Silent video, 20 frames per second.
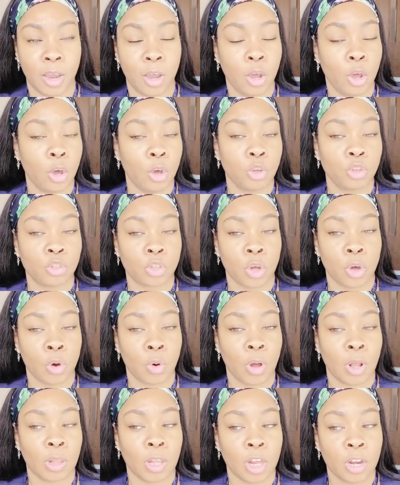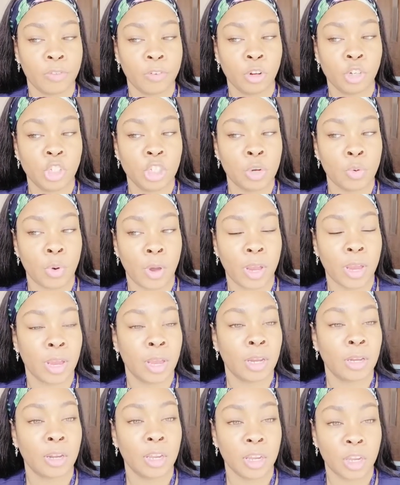So a lot of your G Y
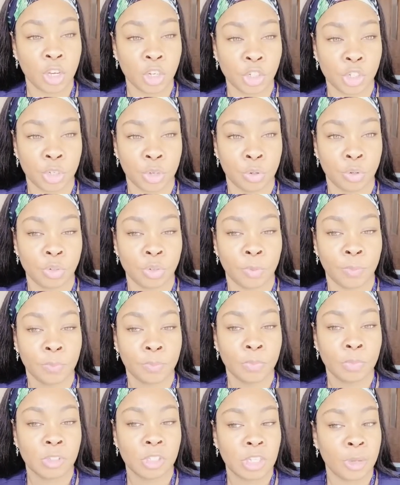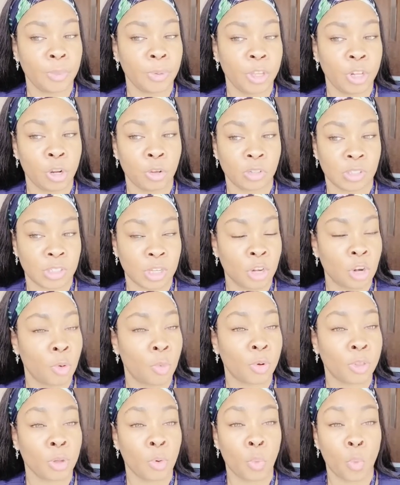N issues typically don't stay no more
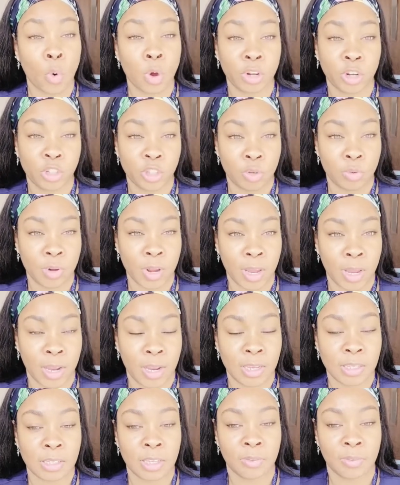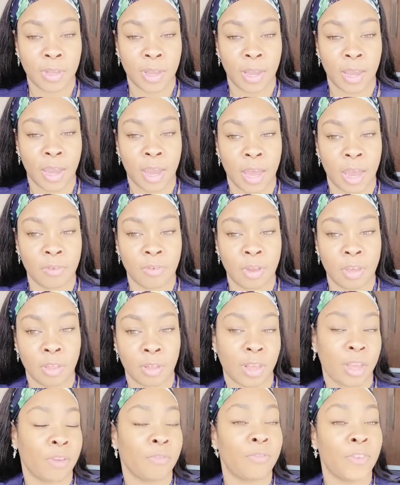than one to two days. They have either
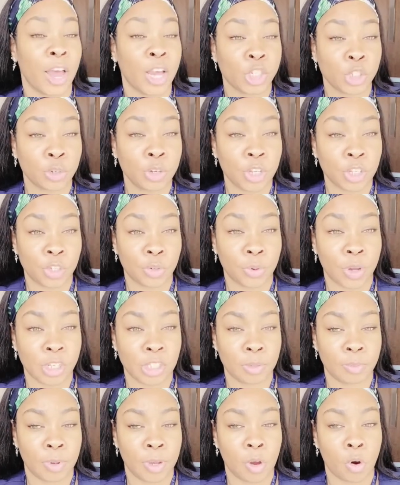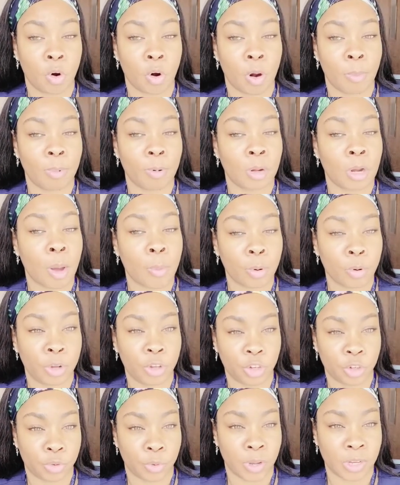like a vaginal hysterectomy or abdominal
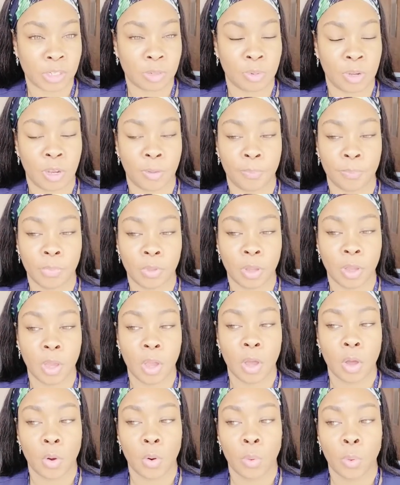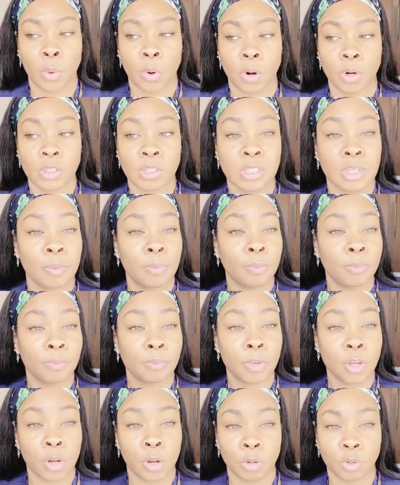hysterectomy or some,
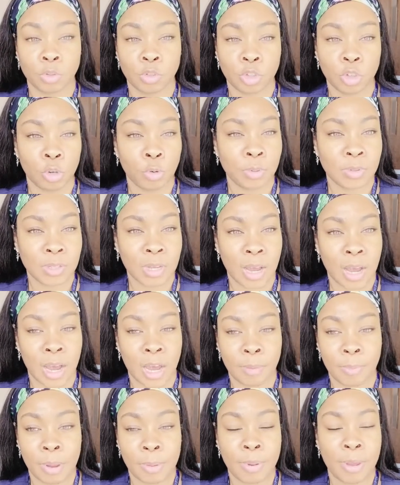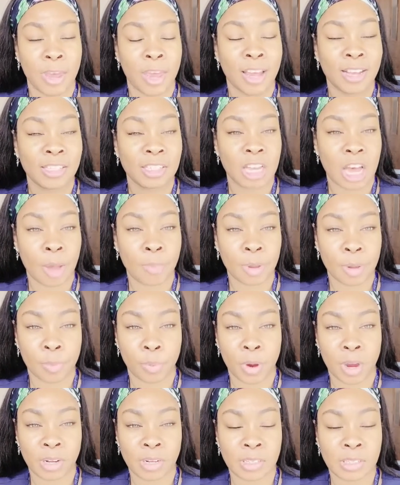you know, tubes tied, maybe an ectopic
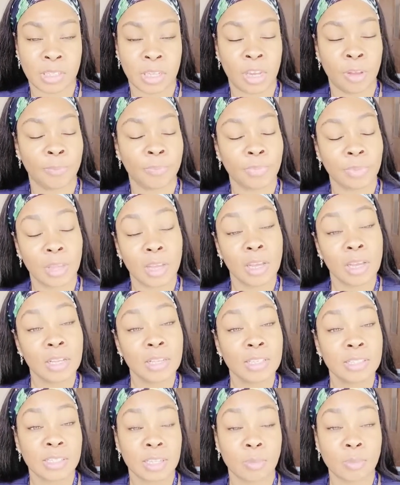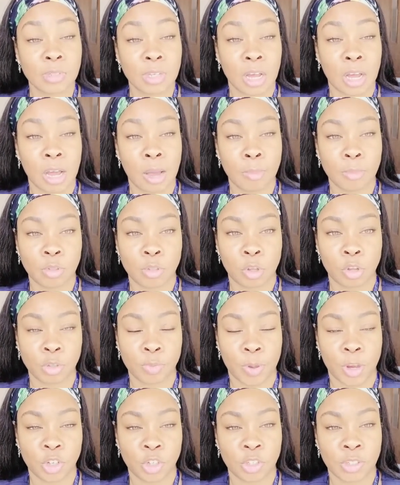pregnancy. Sometimes those
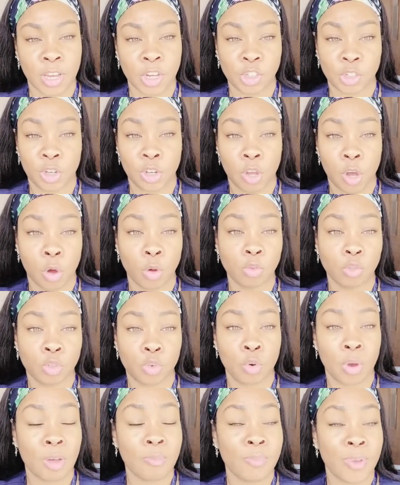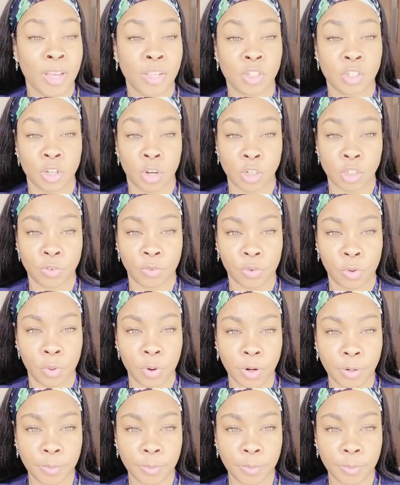patients actually go to a med-surg floor,